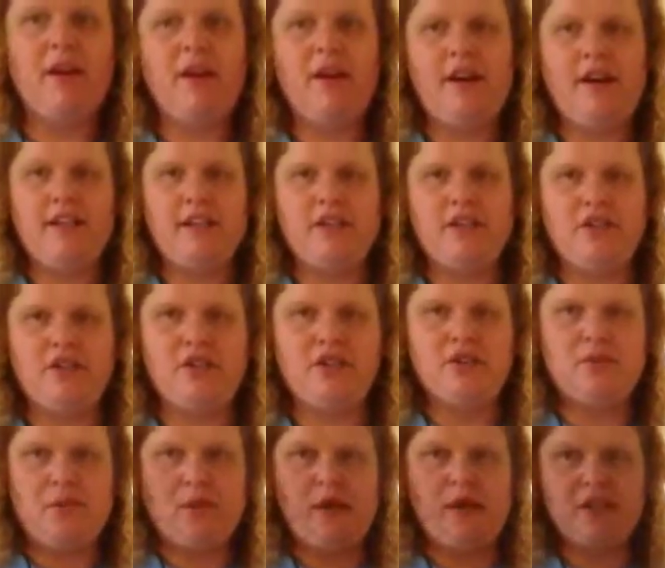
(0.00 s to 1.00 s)
Alright, so
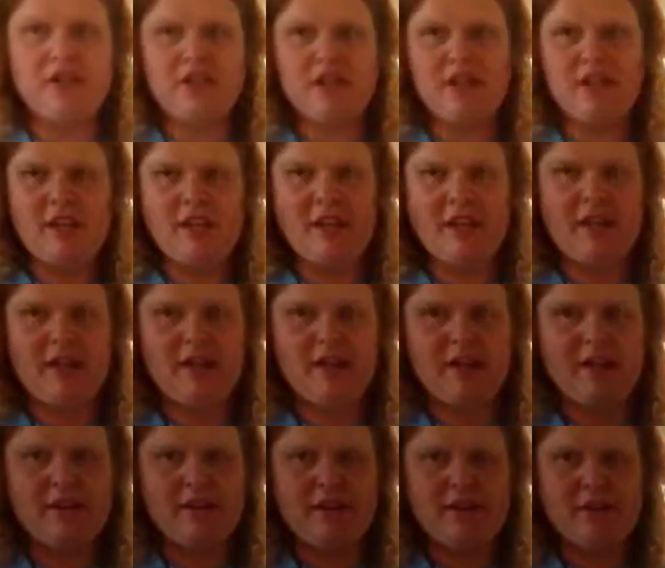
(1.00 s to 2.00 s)
just watching
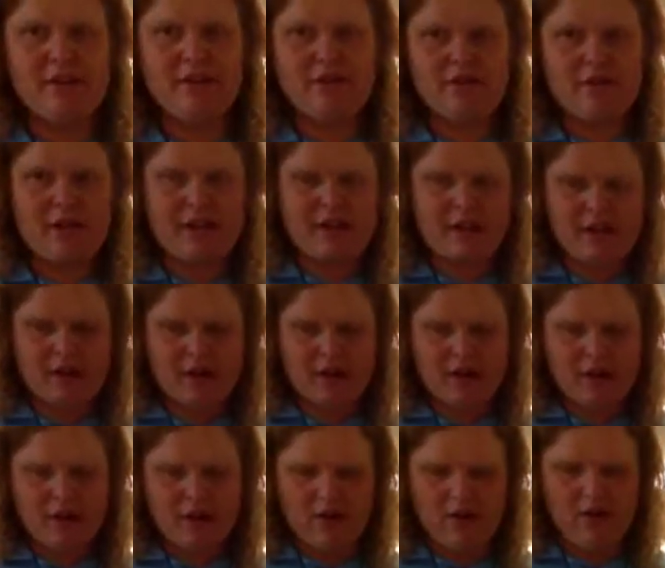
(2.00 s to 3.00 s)
and trying to get
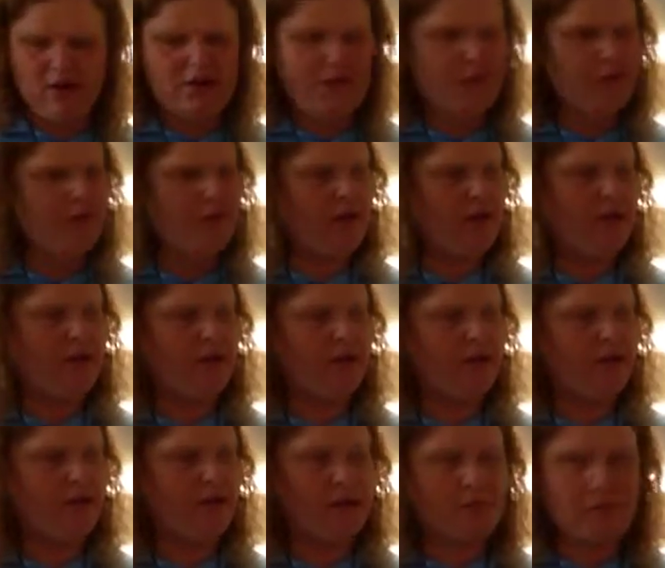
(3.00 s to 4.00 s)
all the different
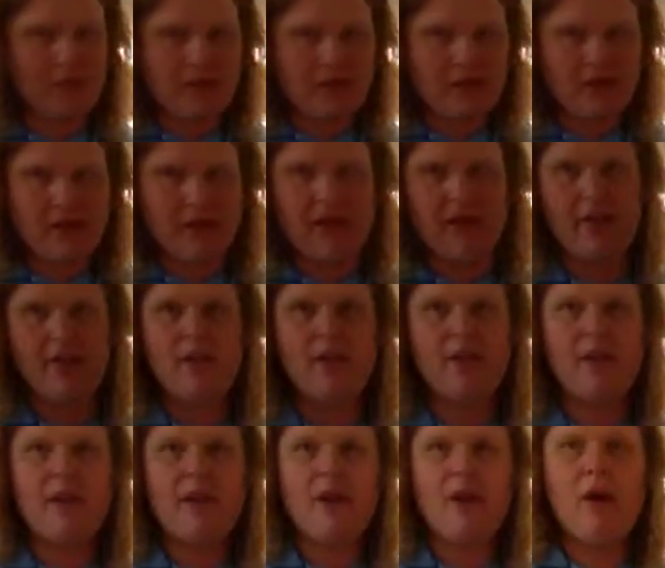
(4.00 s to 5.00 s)
parts put together.
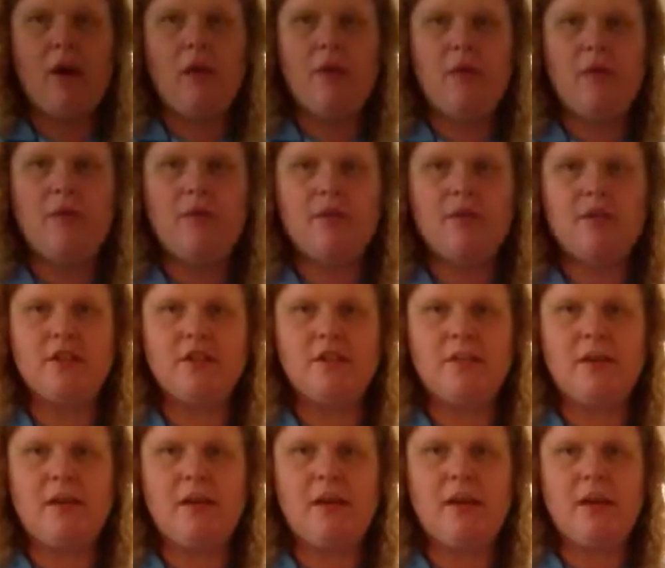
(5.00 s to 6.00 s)
Just
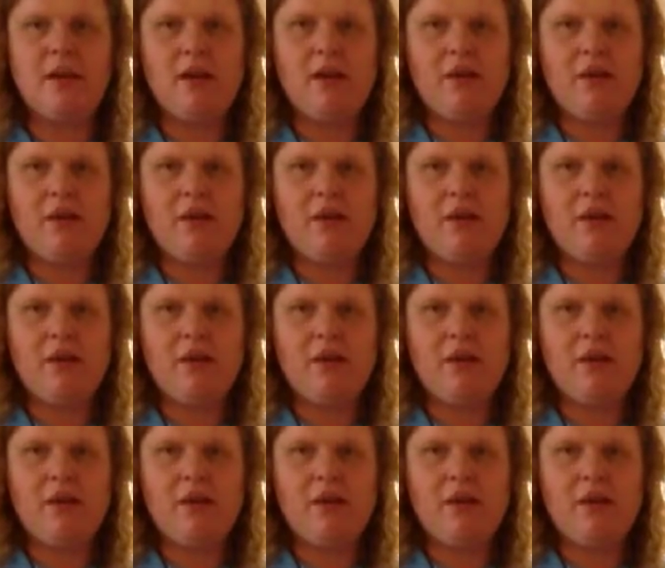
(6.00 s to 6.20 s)
me.